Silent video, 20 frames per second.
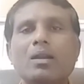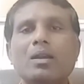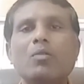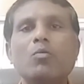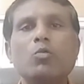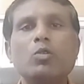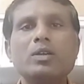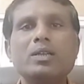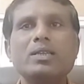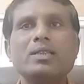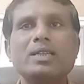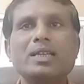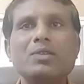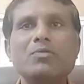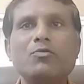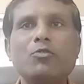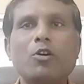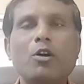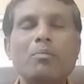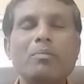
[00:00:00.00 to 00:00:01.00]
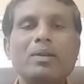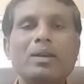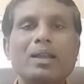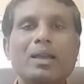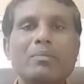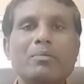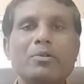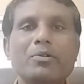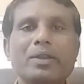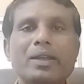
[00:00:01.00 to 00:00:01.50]
Now, what is informal
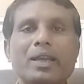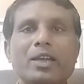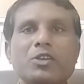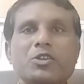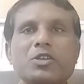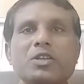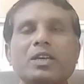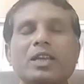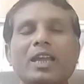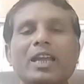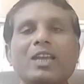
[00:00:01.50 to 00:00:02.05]
communication?